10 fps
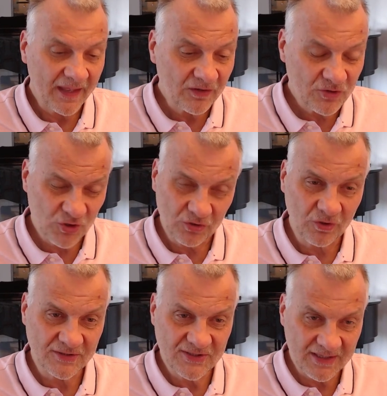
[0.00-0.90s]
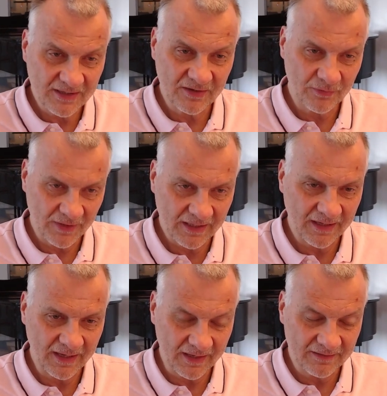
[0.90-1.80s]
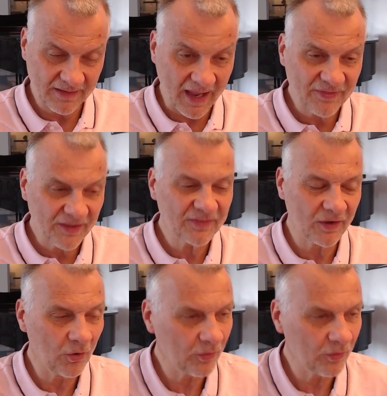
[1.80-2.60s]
you should consider really, and I think the whole